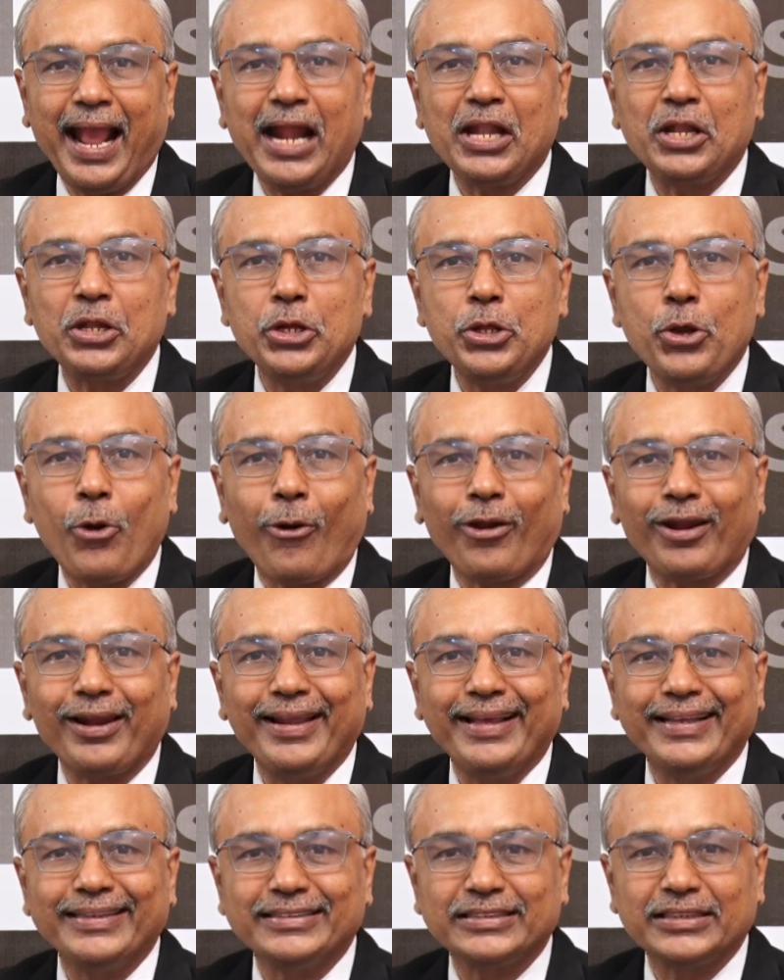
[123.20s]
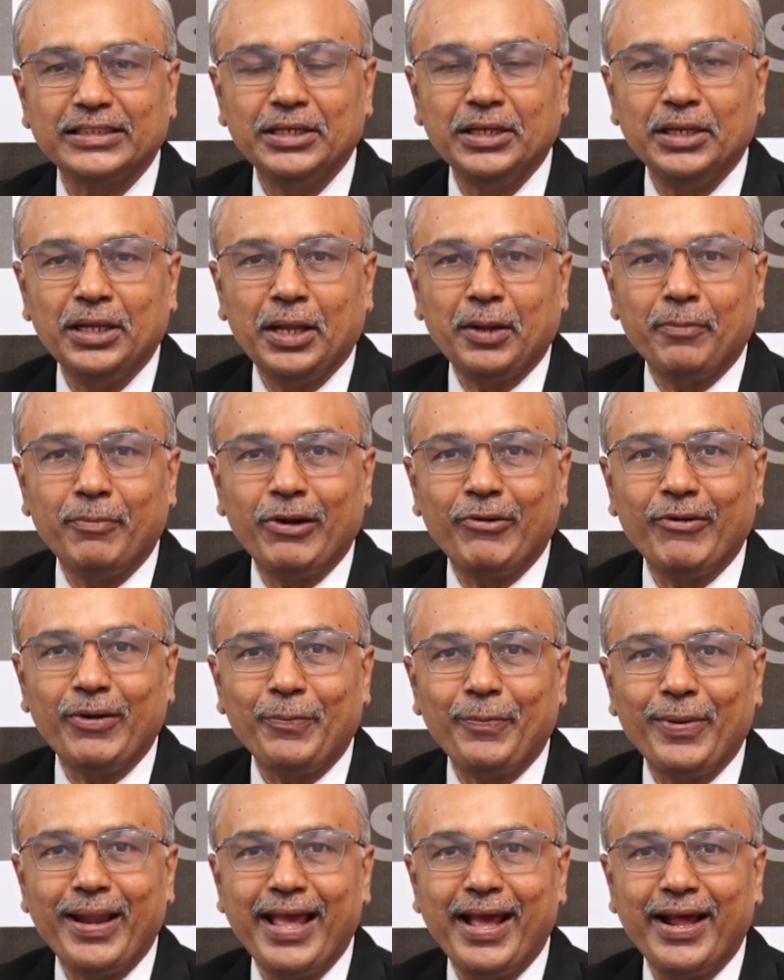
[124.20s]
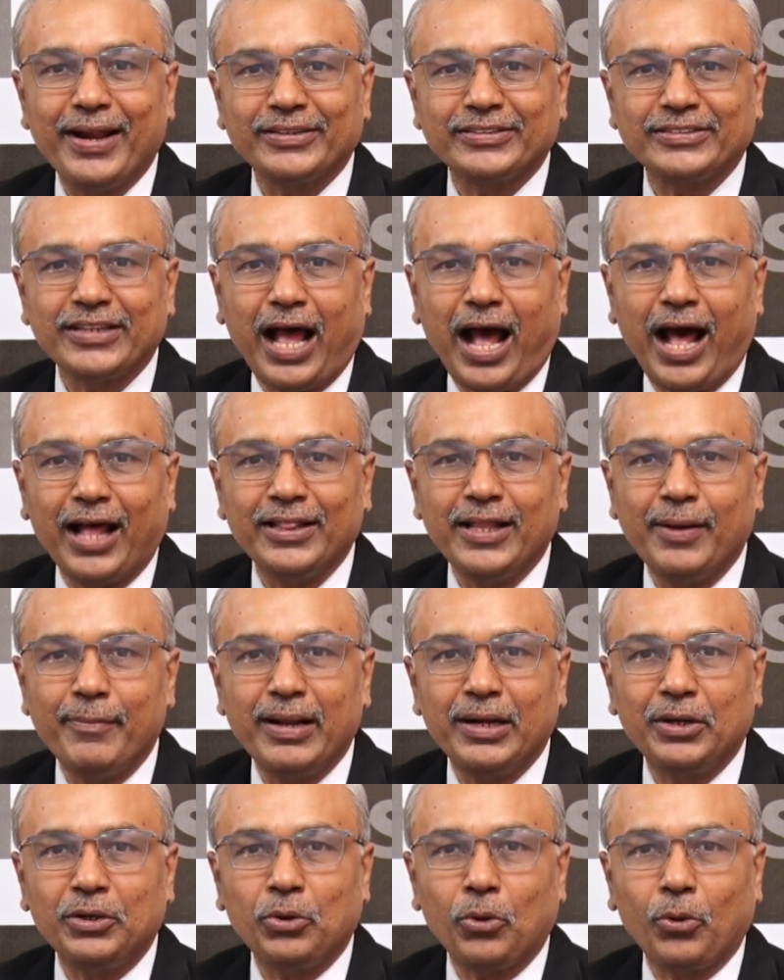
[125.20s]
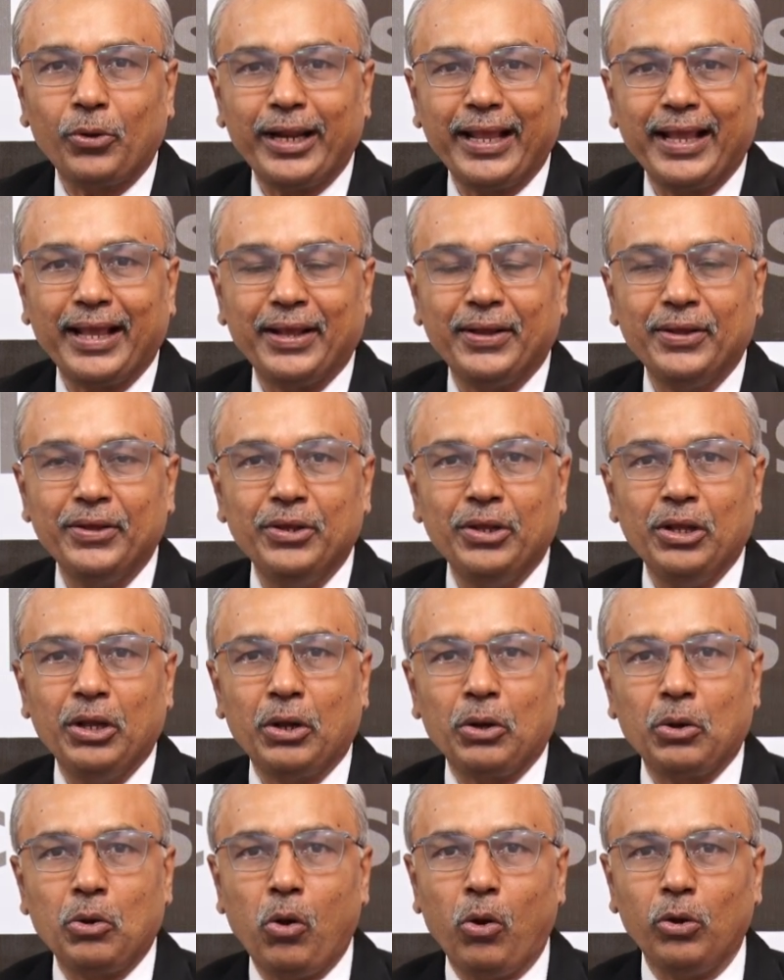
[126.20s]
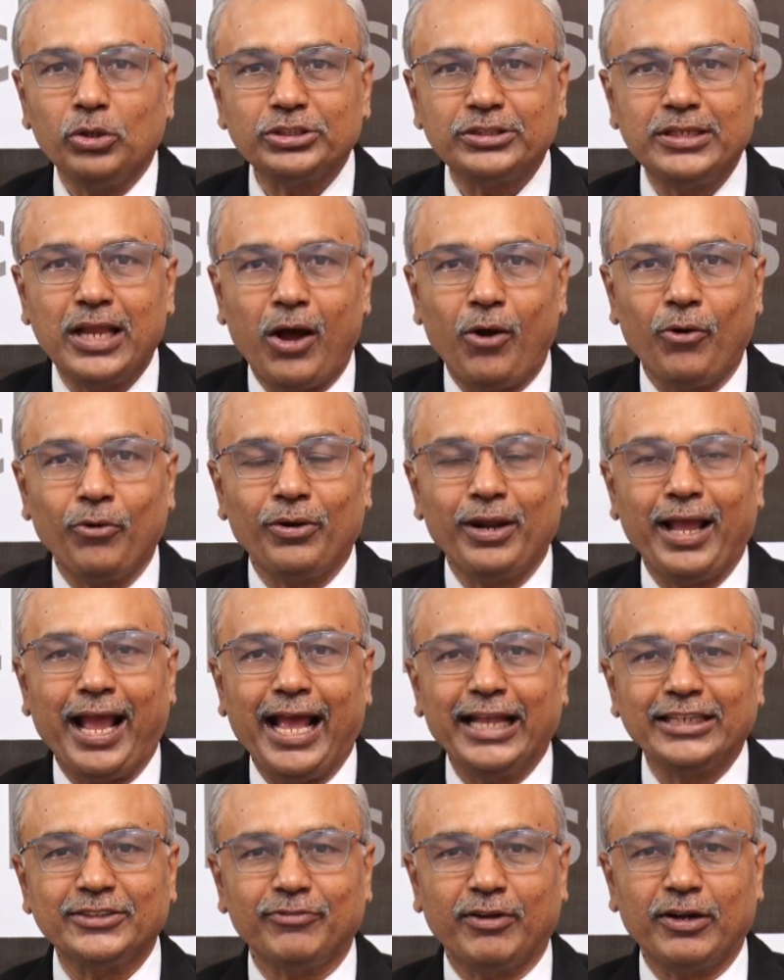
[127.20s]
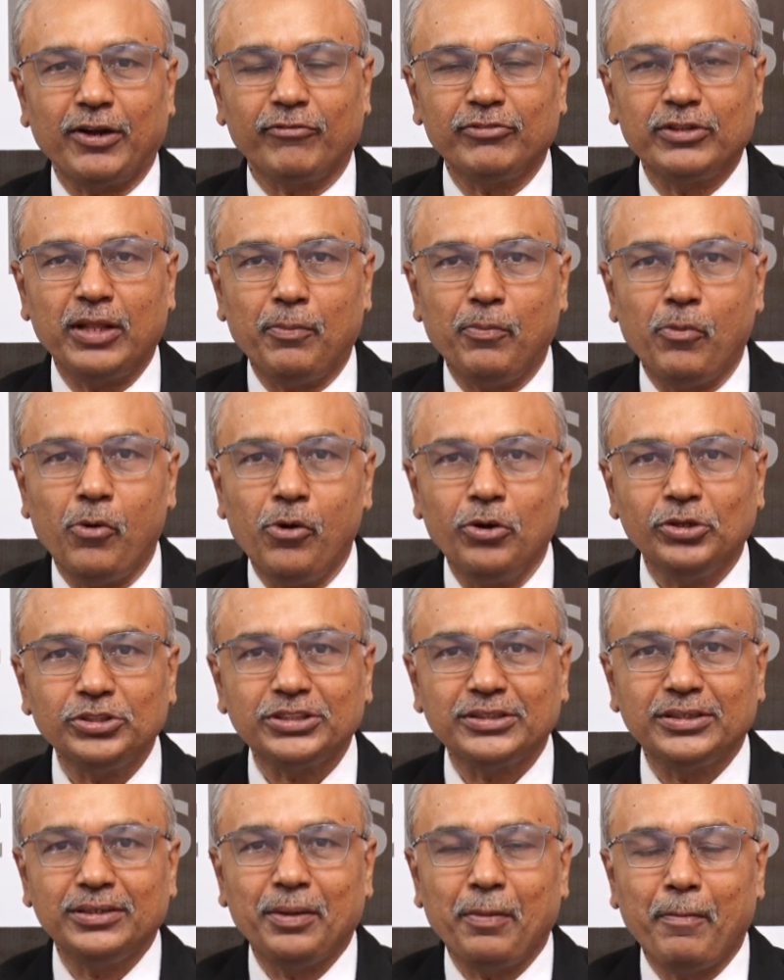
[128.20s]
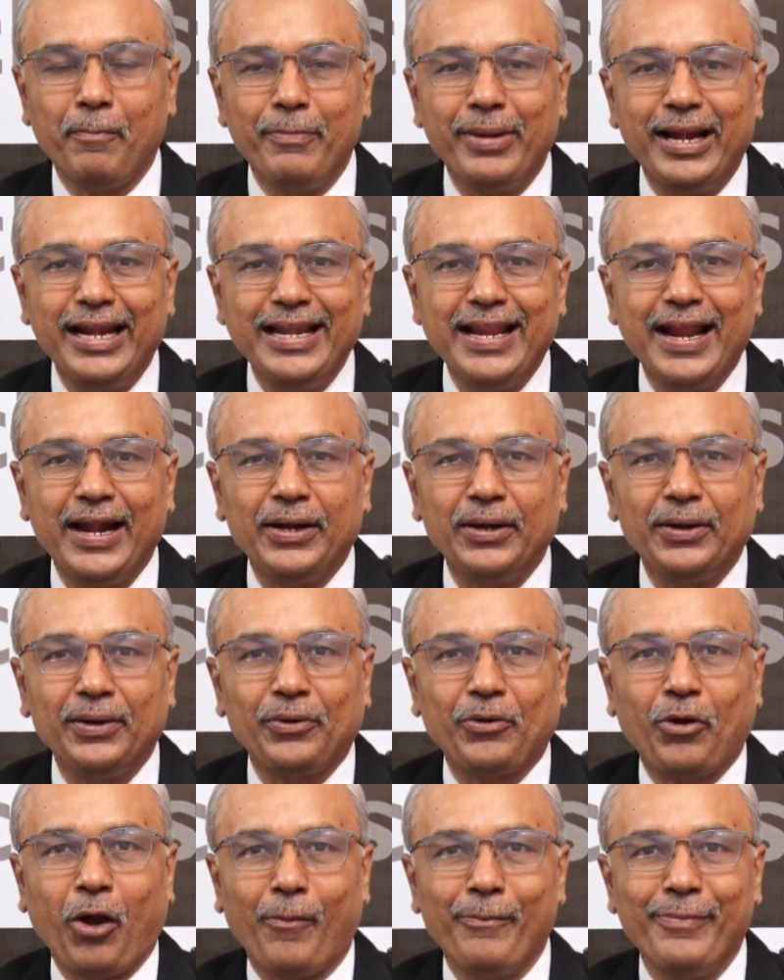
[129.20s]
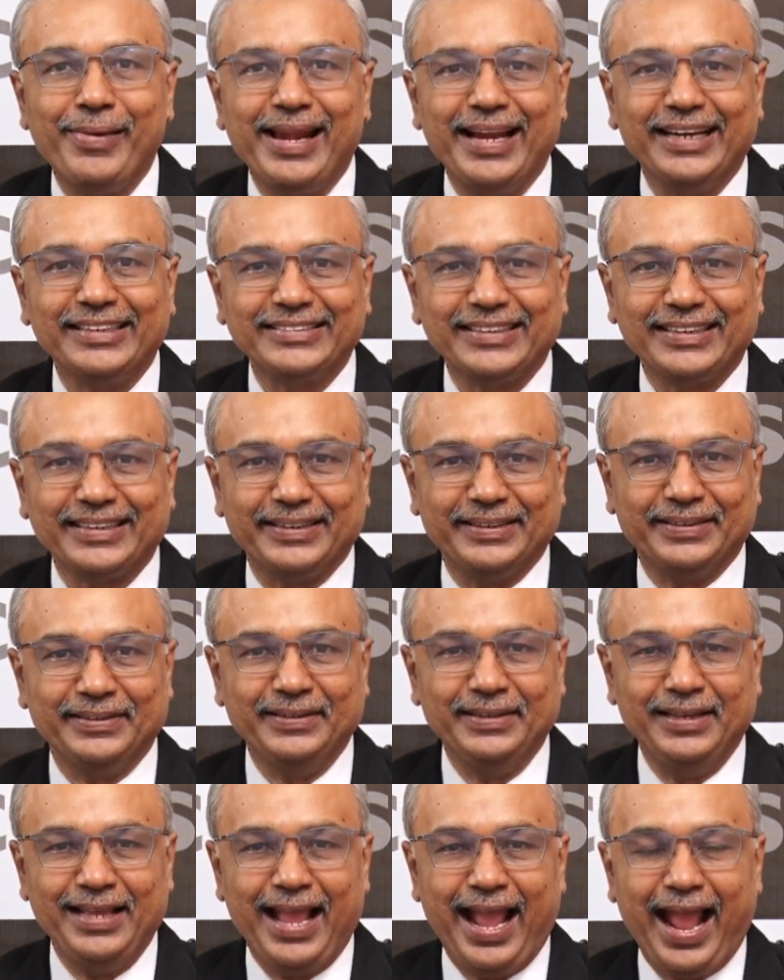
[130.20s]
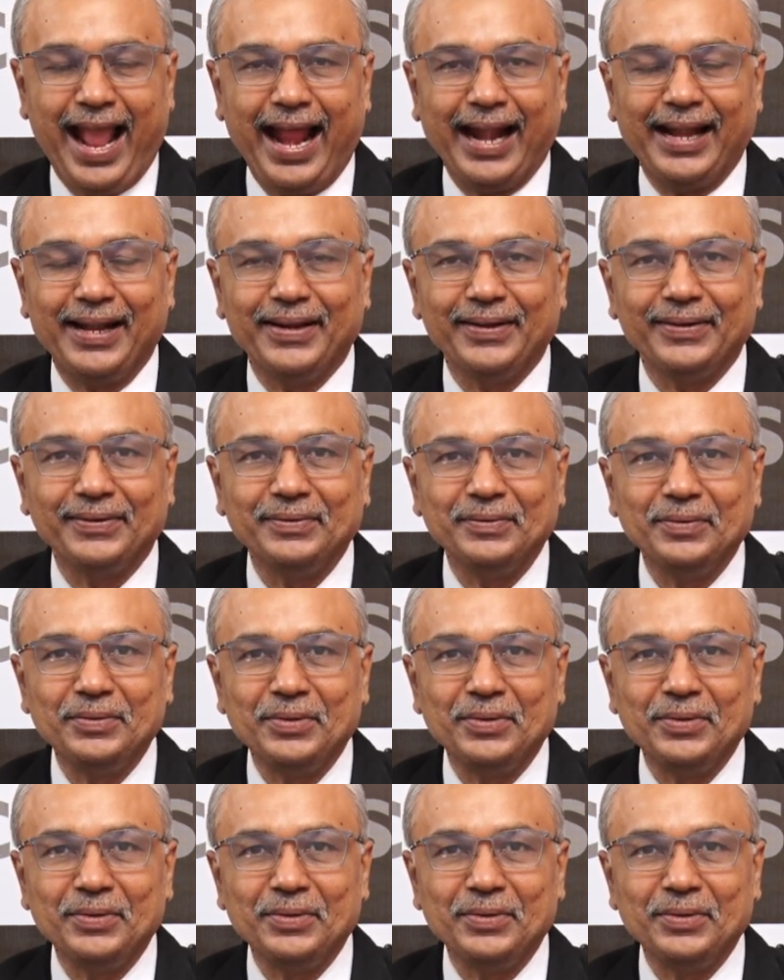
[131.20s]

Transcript: at New Orleans between players Adam and Torre, goes down as one of the most brilliant combination, and